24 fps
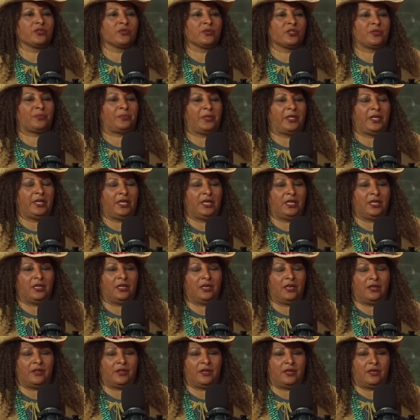was
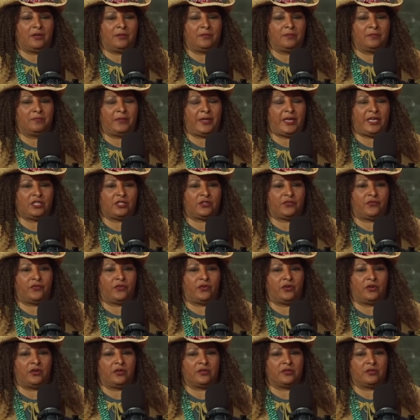playing um, bass
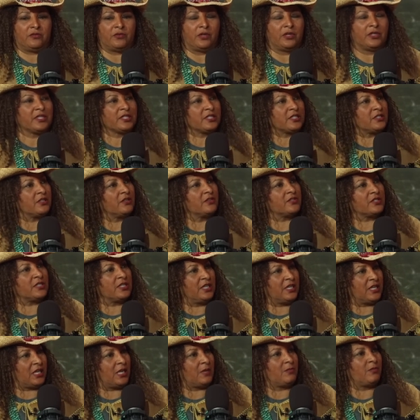for the Rolling Stones, and
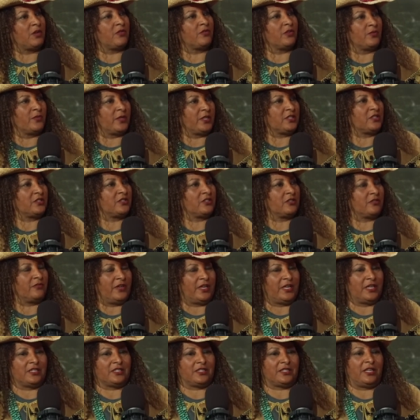he came over once to the
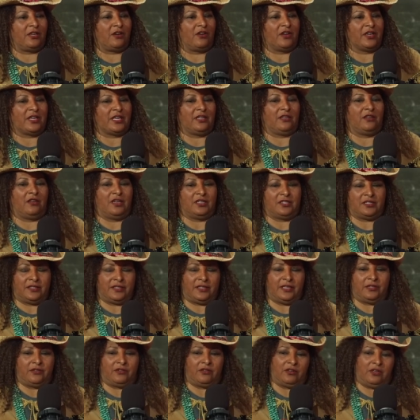ranch. They all get lost and
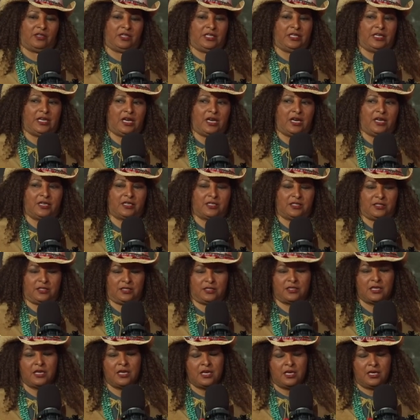think they're going to die because
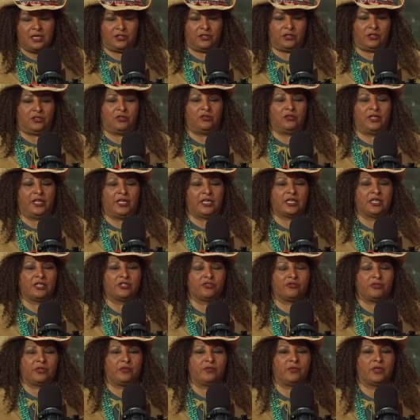it's, it's a two lane
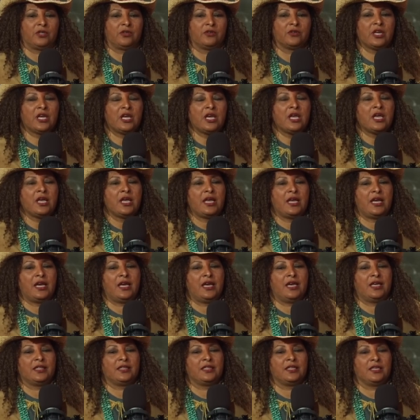country road. Right.
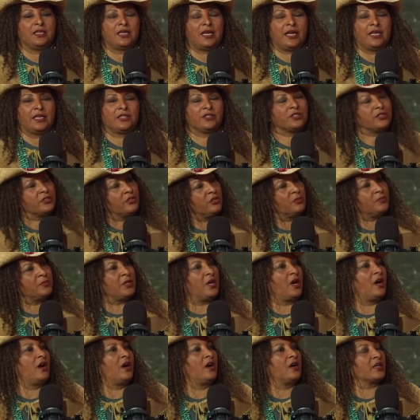And then I had Snoop
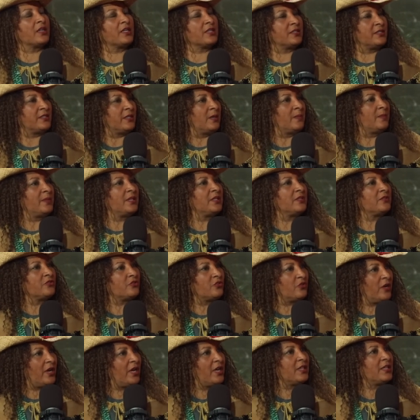Dogg, mm -hmm. Xzibit, and
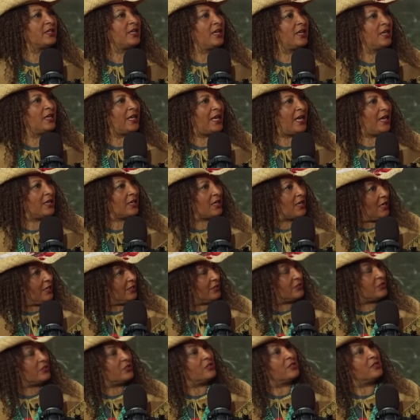Dre. They had a
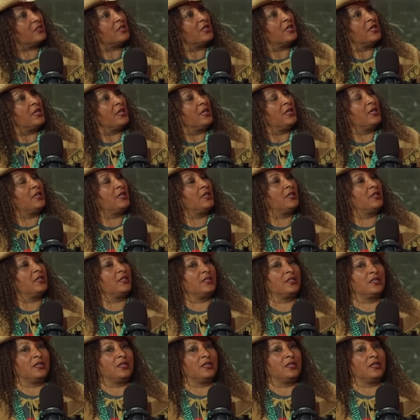concert mm -hmm. in